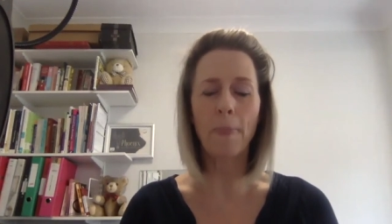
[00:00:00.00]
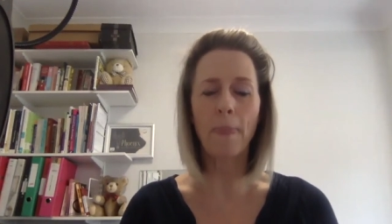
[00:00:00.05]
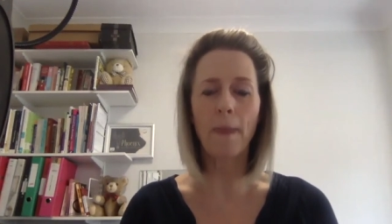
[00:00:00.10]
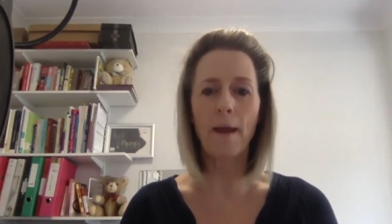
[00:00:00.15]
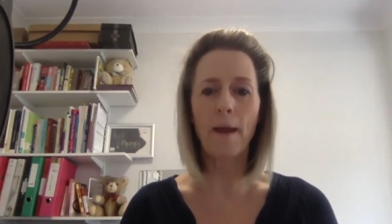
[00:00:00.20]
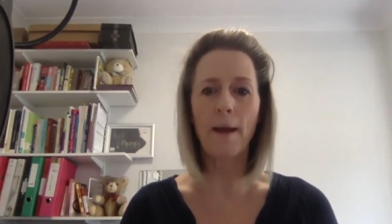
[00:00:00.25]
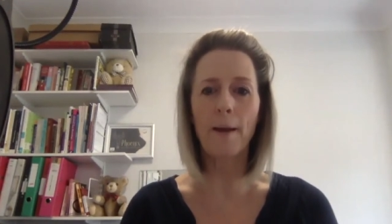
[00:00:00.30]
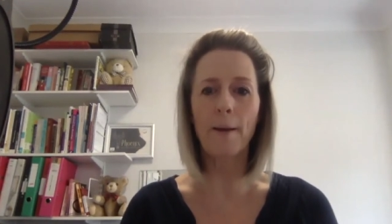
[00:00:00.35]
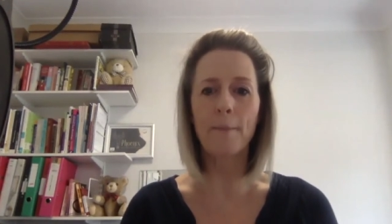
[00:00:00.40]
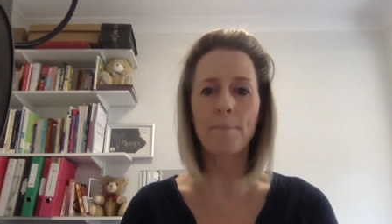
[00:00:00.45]

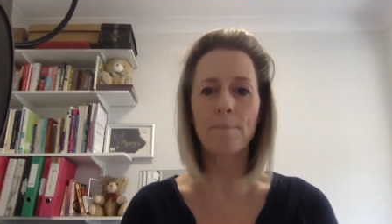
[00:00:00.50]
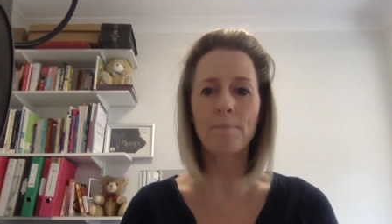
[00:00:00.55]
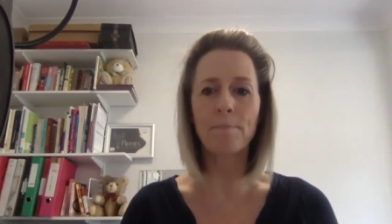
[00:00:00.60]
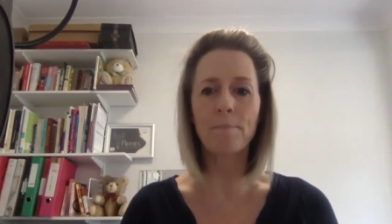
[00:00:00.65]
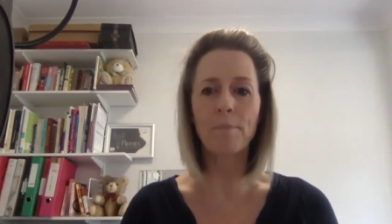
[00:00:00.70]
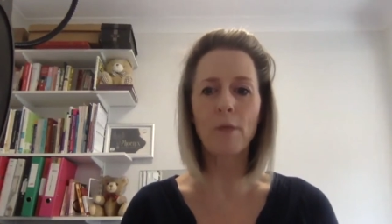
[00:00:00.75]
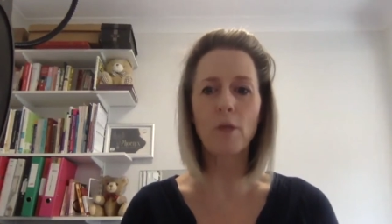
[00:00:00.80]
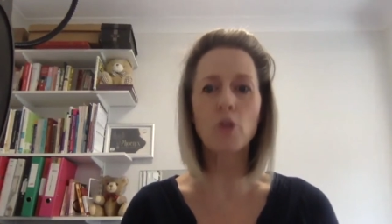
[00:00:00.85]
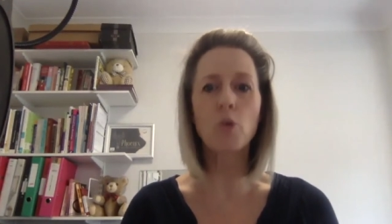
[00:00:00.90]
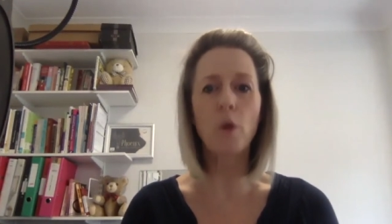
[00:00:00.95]

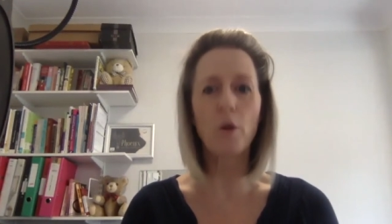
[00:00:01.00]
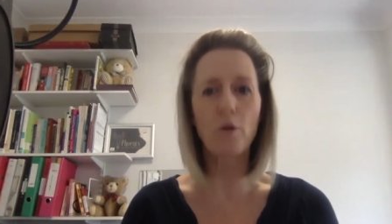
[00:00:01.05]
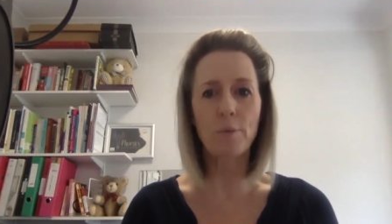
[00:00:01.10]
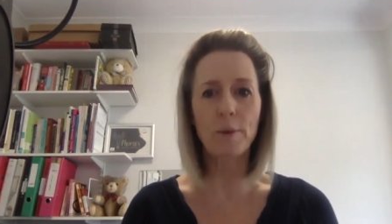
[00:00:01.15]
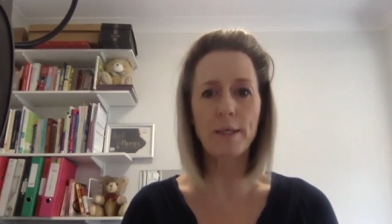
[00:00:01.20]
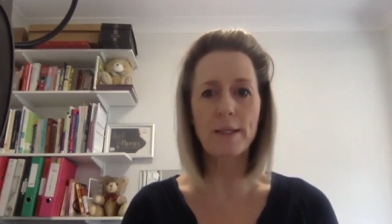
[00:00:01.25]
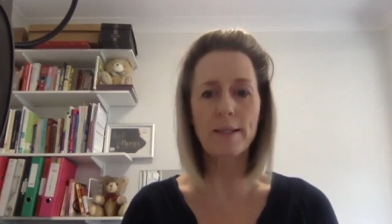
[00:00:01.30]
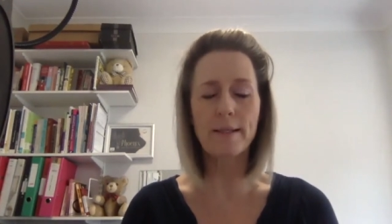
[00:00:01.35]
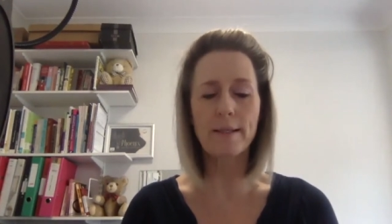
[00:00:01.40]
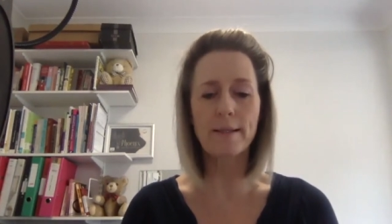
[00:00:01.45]
12
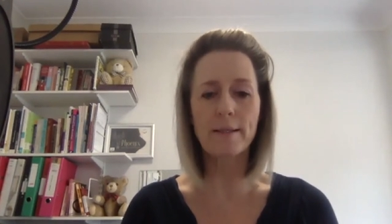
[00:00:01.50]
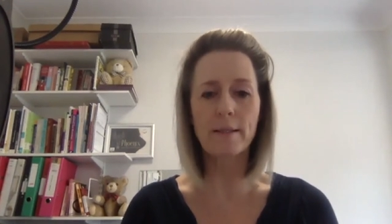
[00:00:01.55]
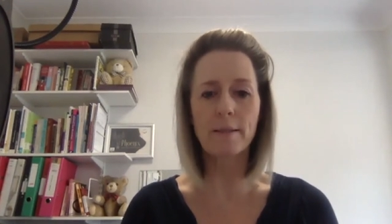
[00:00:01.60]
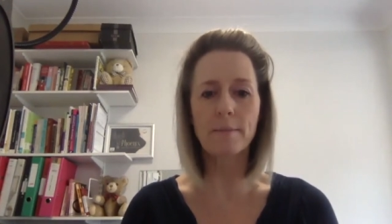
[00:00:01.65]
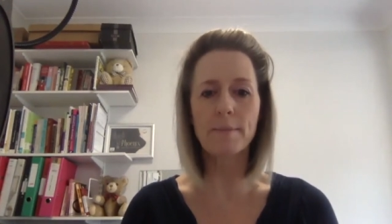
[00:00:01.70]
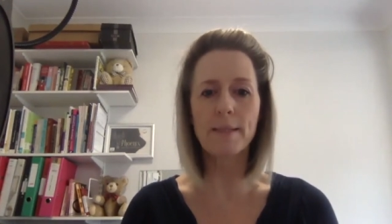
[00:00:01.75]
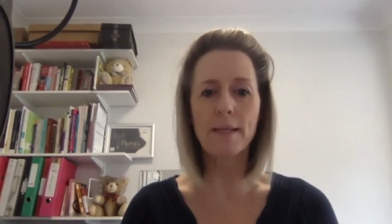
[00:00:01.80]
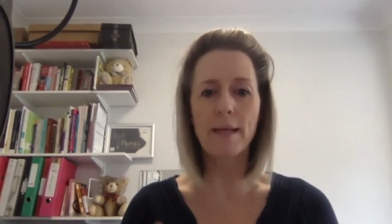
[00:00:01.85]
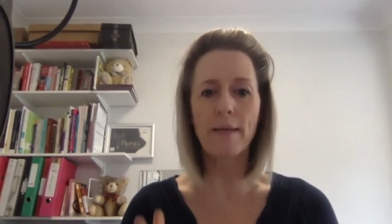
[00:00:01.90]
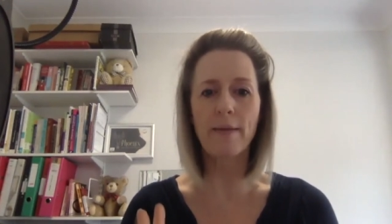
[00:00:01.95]
body
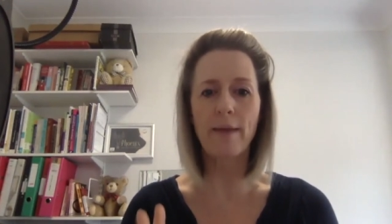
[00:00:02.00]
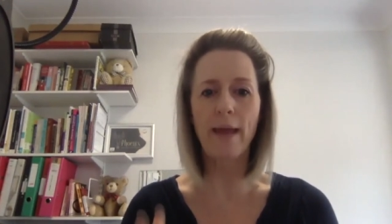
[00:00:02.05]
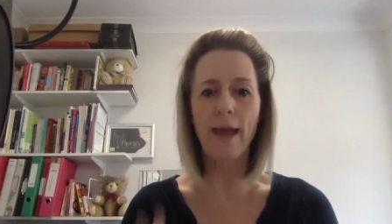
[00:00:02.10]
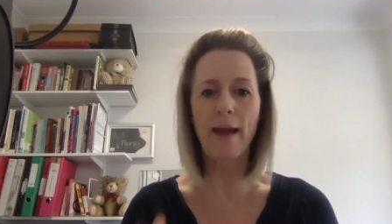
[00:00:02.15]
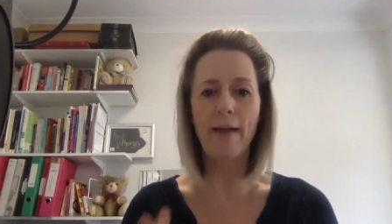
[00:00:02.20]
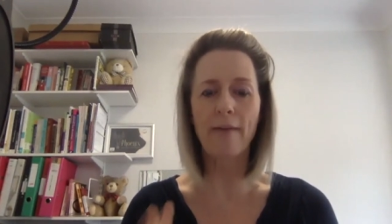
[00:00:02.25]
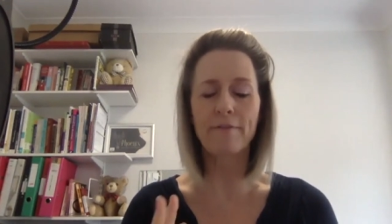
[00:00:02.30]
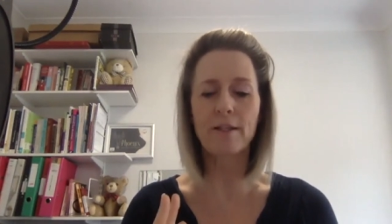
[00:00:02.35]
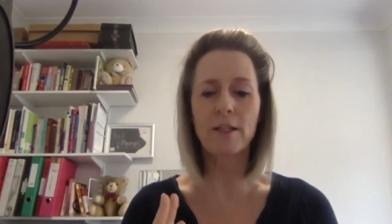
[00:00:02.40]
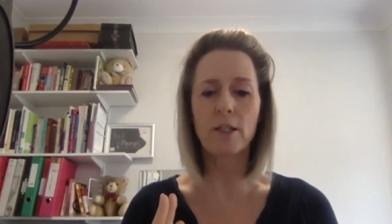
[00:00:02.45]
systems, and they
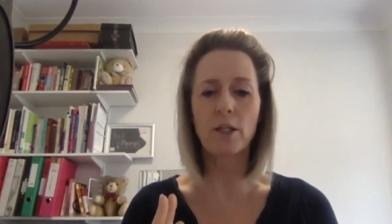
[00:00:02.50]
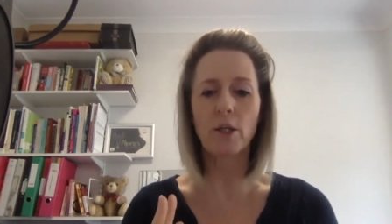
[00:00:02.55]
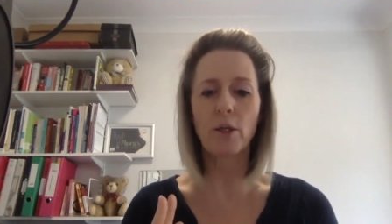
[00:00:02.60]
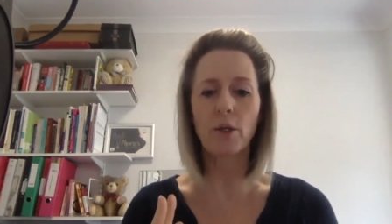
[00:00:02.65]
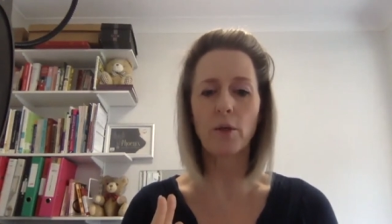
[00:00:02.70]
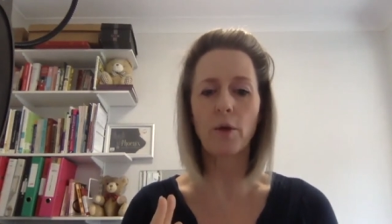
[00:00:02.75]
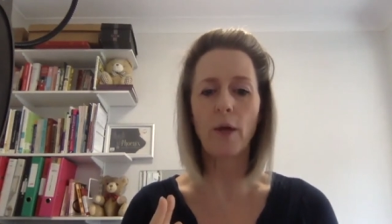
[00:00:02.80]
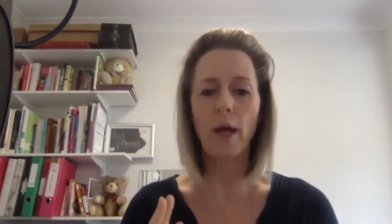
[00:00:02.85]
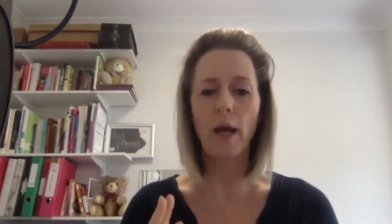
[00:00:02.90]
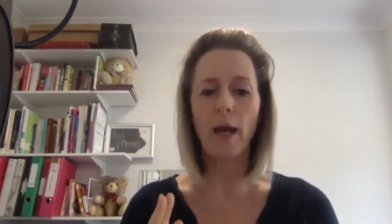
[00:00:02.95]
have
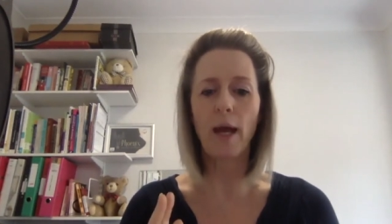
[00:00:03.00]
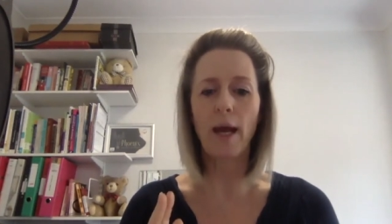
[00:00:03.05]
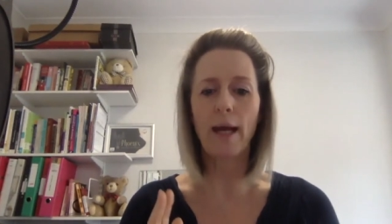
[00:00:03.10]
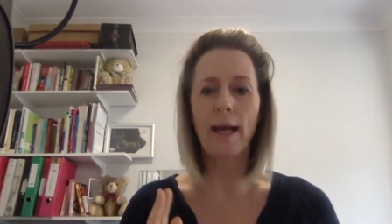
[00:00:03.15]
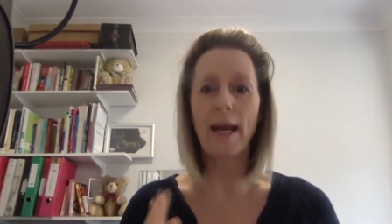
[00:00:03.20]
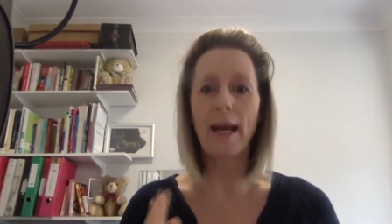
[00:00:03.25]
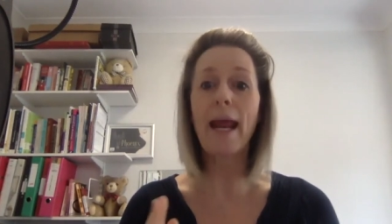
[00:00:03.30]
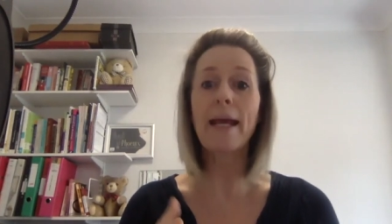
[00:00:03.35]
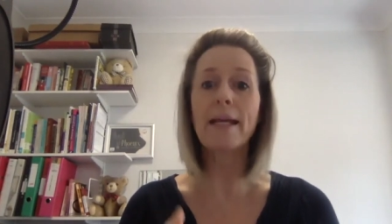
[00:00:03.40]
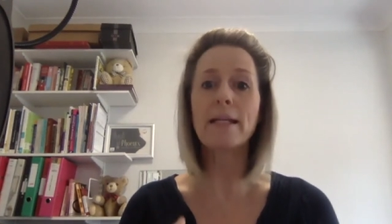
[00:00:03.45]
to
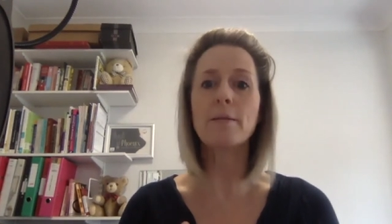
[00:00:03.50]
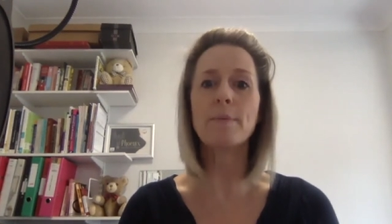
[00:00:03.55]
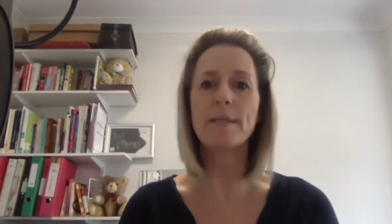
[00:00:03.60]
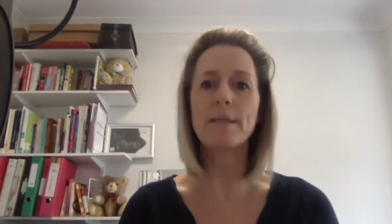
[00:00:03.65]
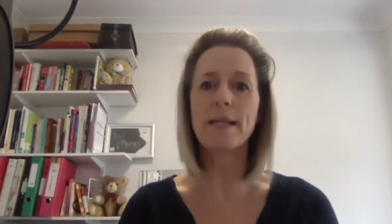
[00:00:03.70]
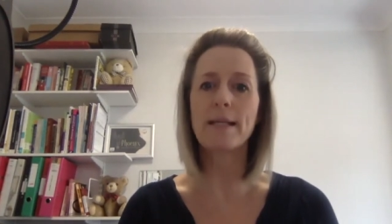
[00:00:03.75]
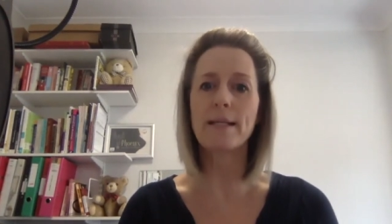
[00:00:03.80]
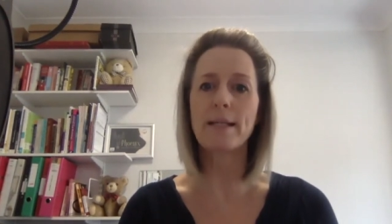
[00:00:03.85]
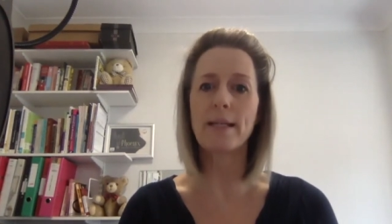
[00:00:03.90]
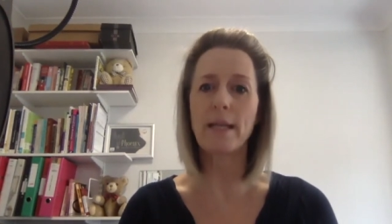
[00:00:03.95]
get
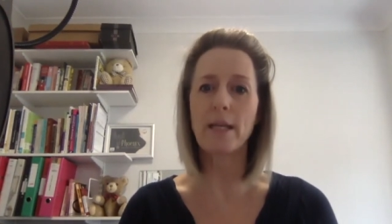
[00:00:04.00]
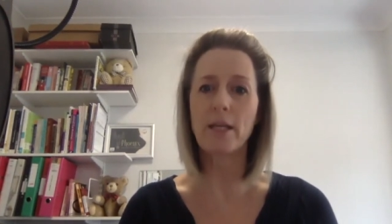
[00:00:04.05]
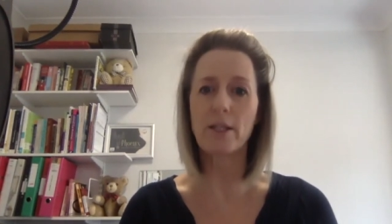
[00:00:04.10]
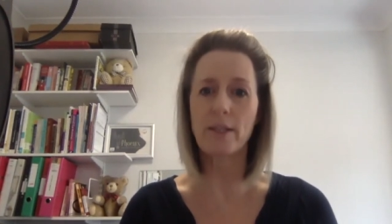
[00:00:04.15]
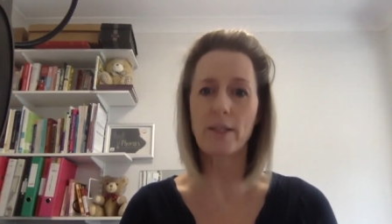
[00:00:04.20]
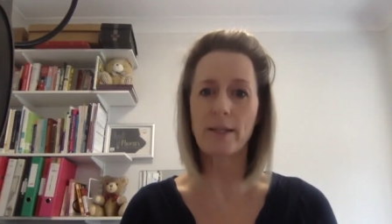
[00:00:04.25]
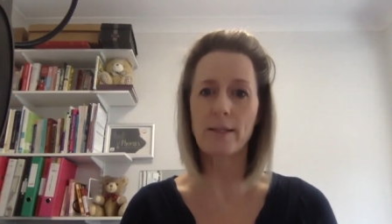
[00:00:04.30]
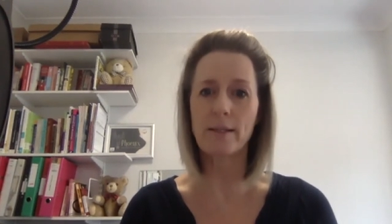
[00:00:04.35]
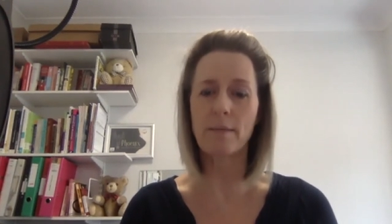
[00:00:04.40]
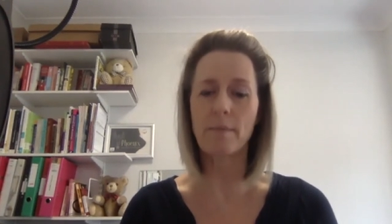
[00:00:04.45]
80% in each
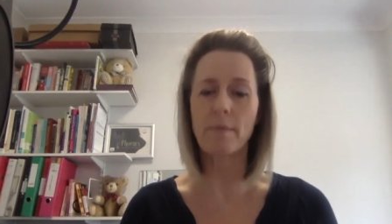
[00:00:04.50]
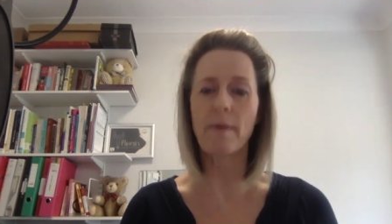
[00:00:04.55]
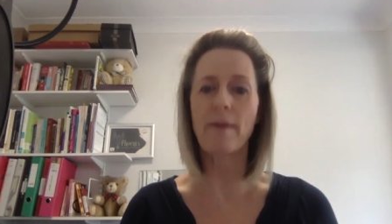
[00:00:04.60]
system.